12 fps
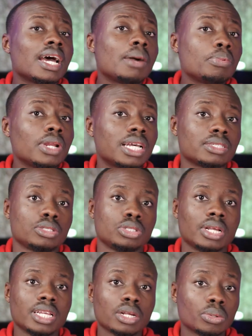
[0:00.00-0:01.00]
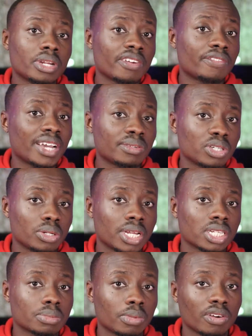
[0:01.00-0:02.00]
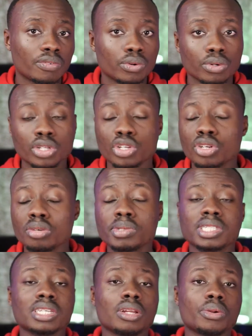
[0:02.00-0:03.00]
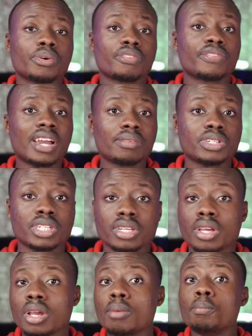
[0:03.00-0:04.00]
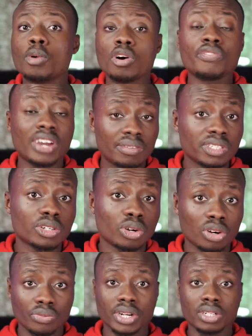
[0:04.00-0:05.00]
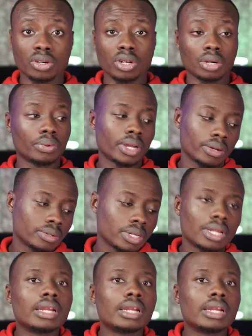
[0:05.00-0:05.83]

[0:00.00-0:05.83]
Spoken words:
Apple has included 5G on their smartphone, you're gonna be seeing a lot of 5G, more 5G coverage all around.